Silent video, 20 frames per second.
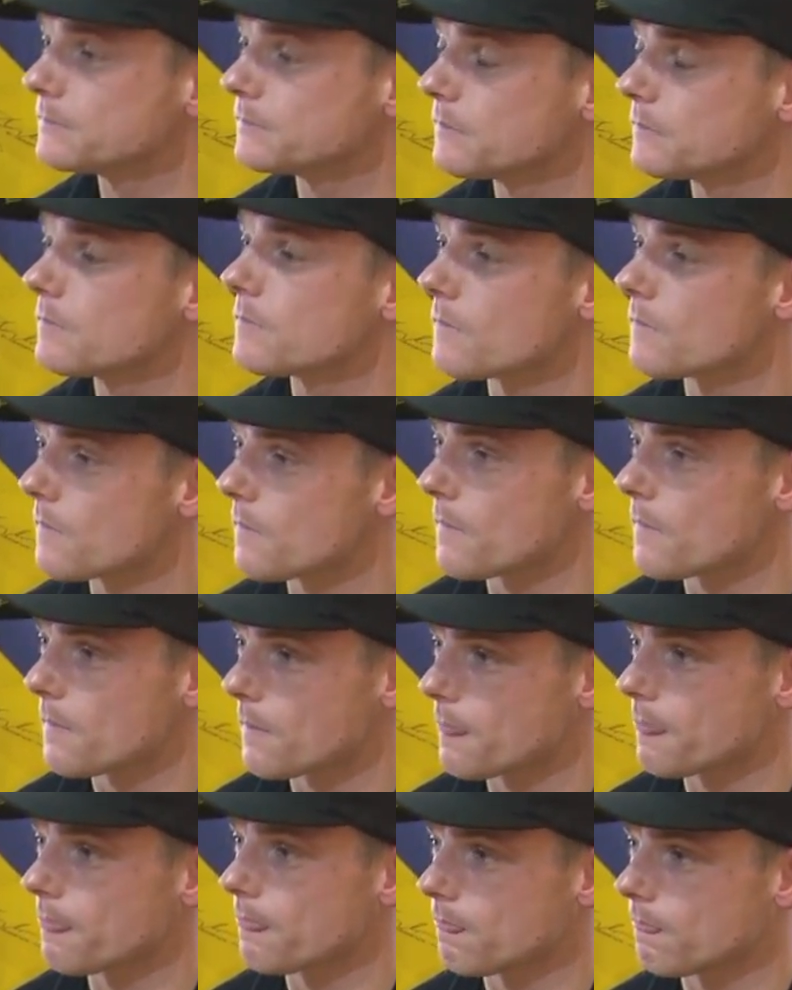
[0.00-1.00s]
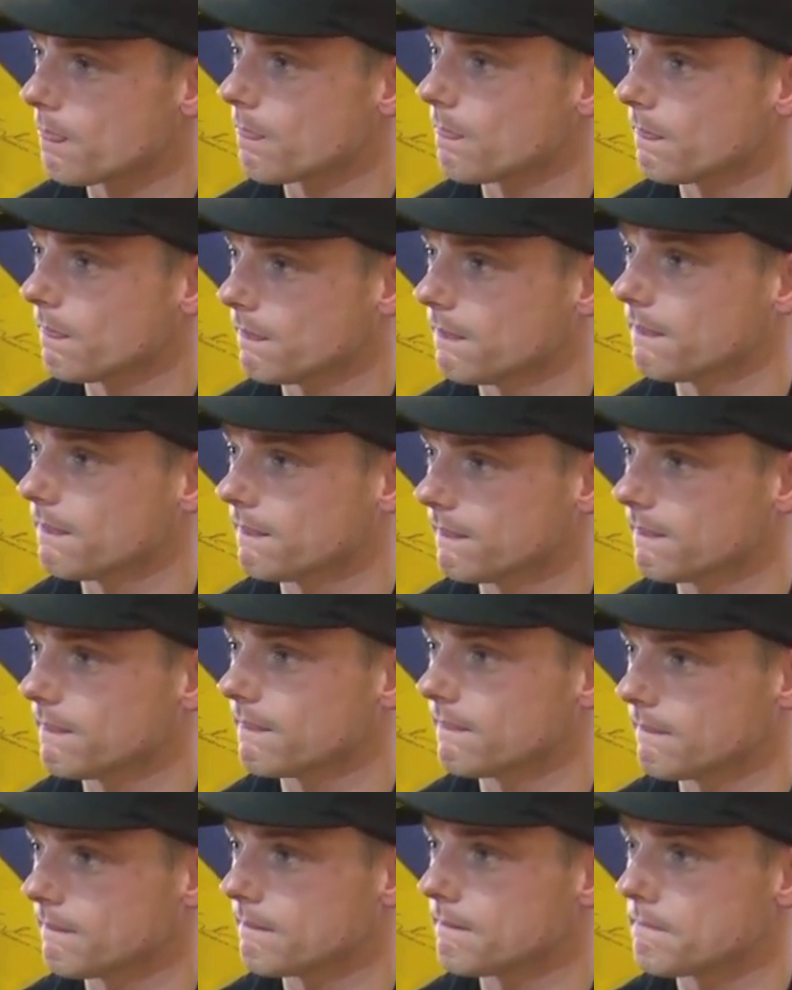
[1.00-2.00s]
What is your aim then going into next year?
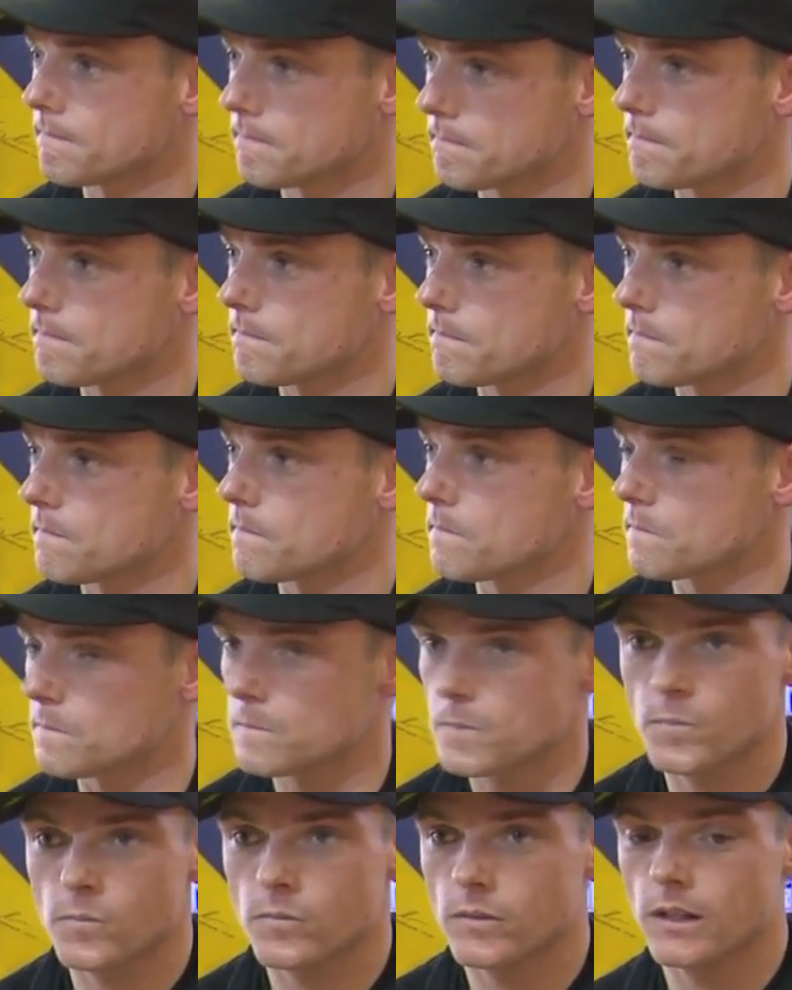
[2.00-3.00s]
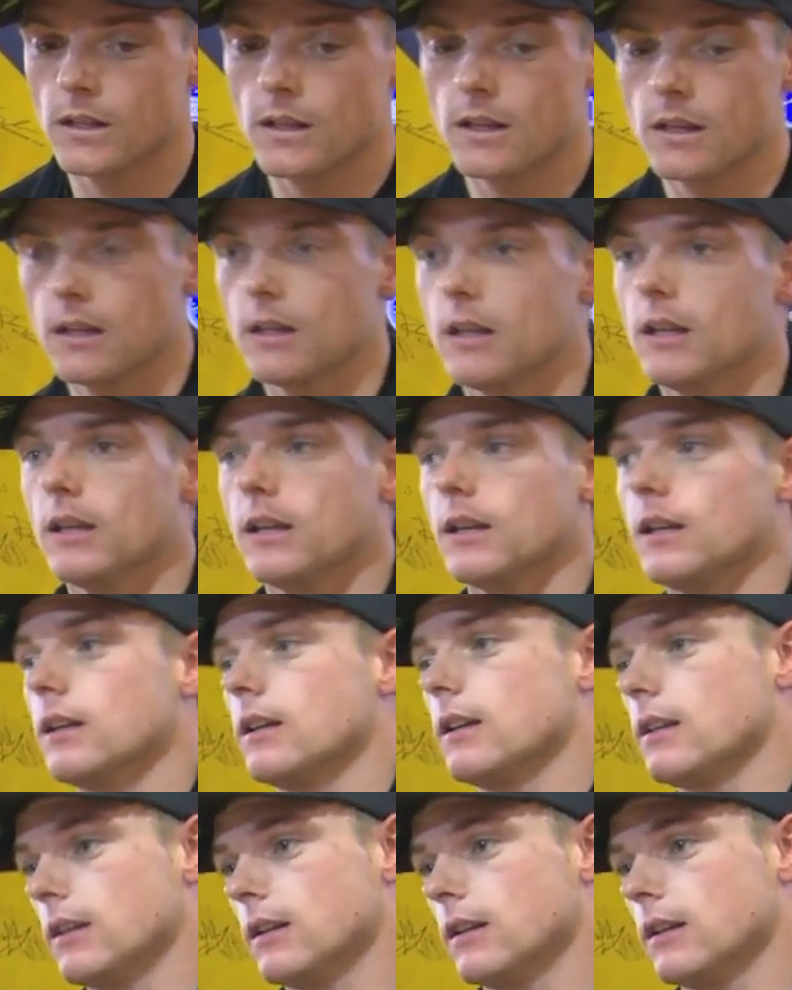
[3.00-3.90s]
What would you like to see yourself?